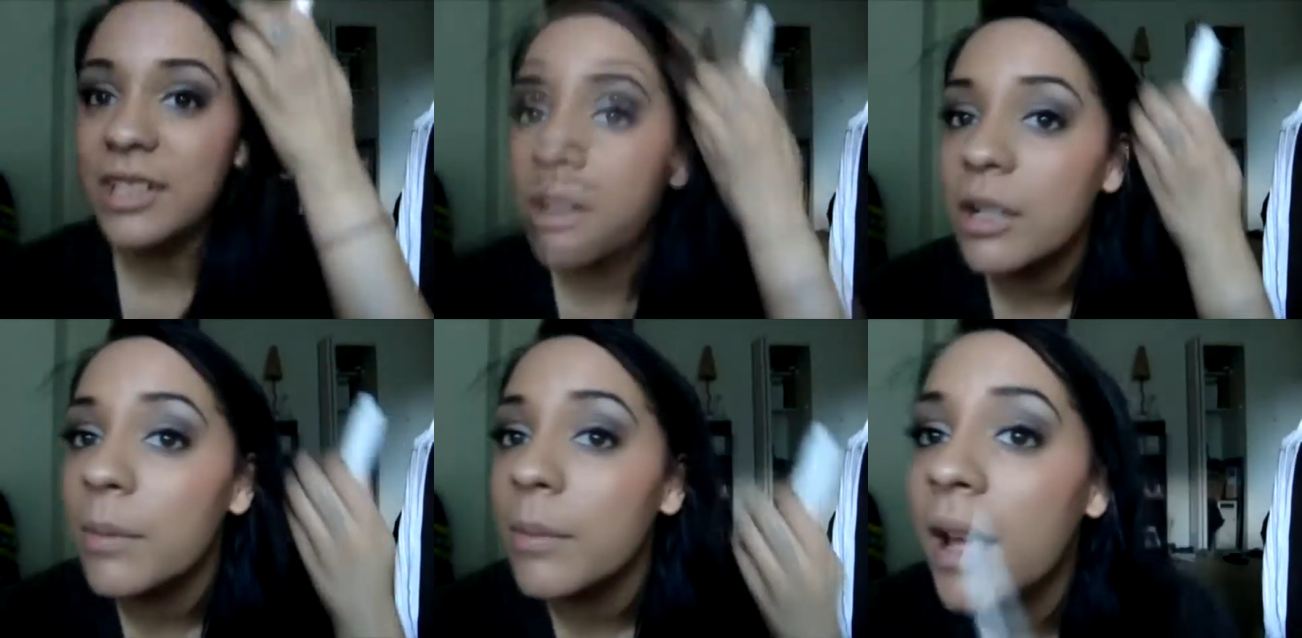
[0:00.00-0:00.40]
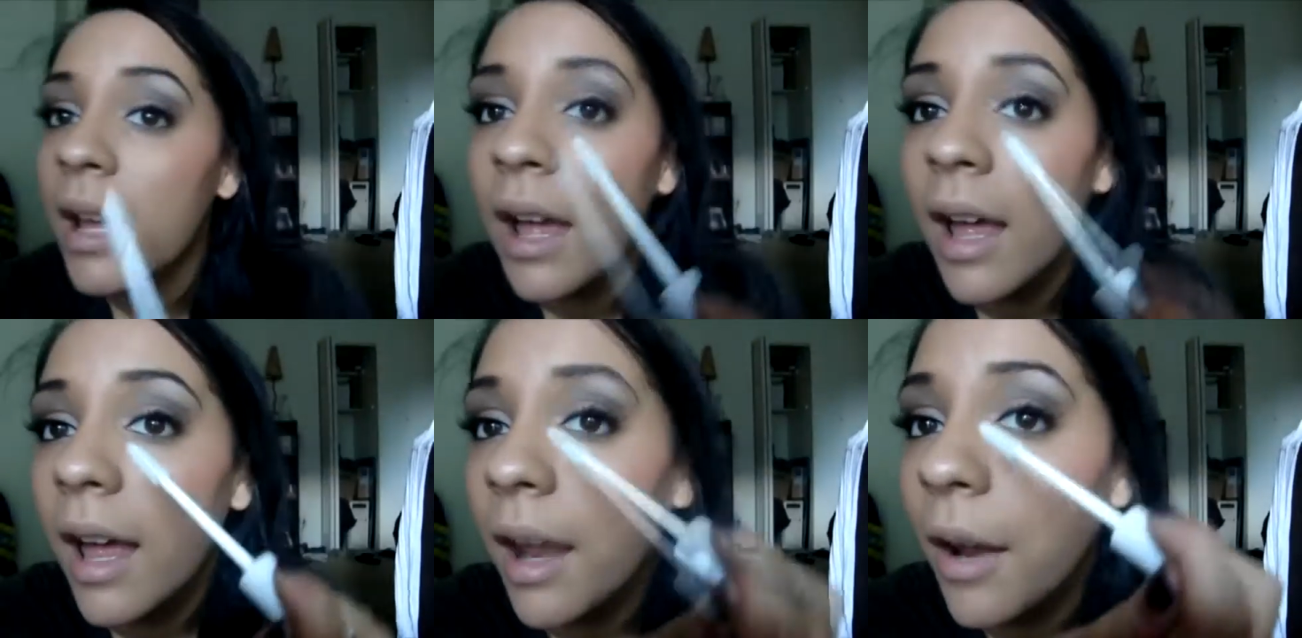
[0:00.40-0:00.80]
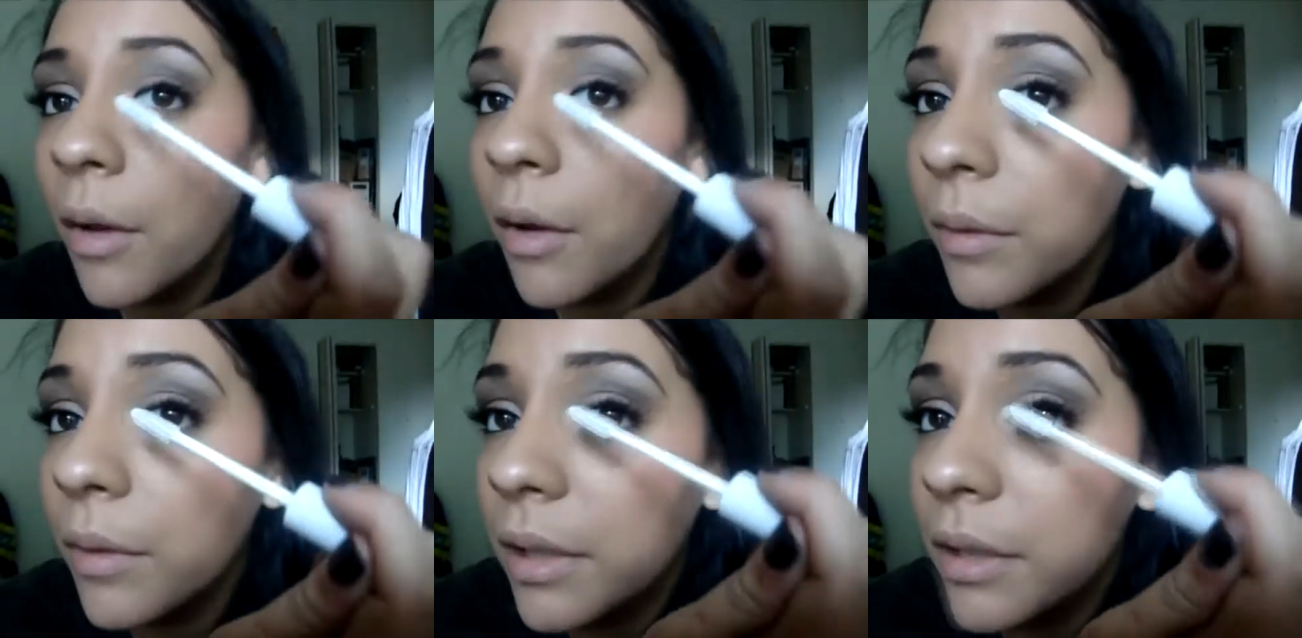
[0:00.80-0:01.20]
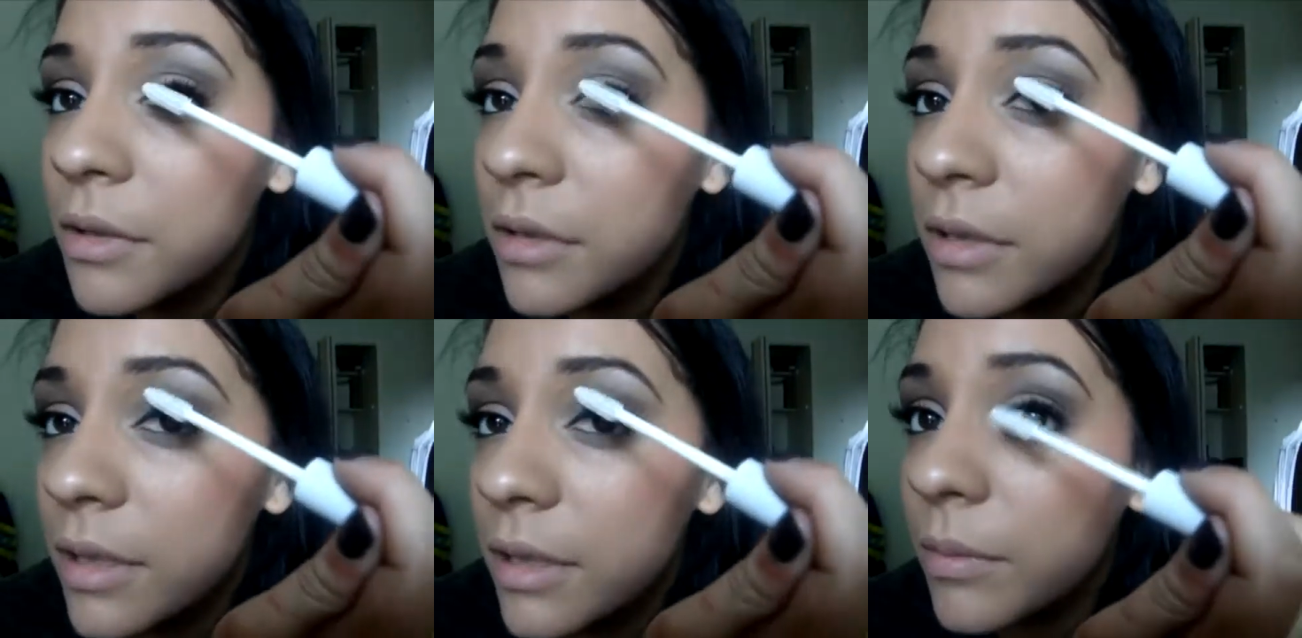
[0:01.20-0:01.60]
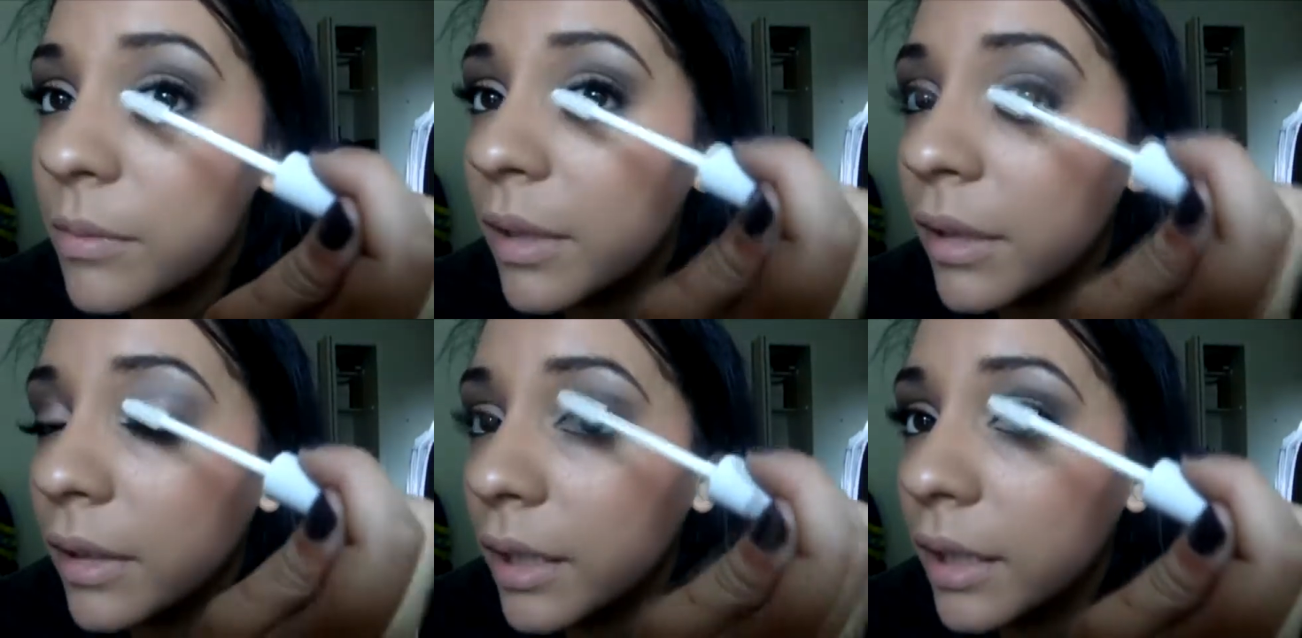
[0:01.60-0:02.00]
Serum, and I'll only use this
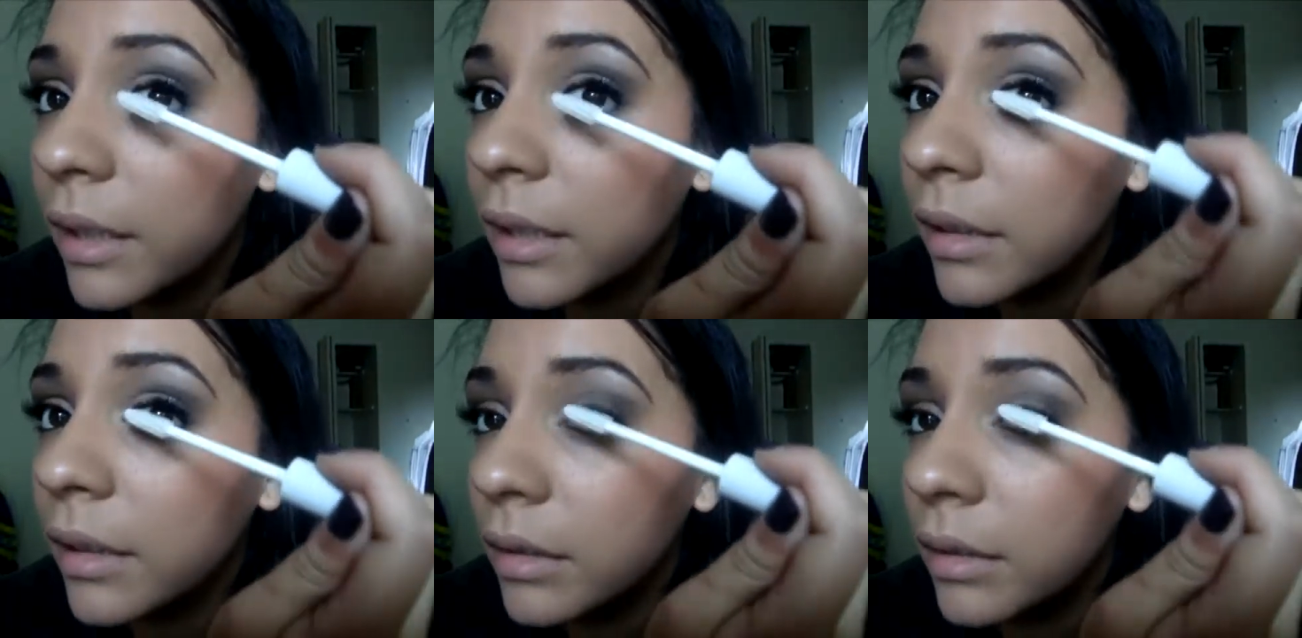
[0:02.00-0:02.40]
really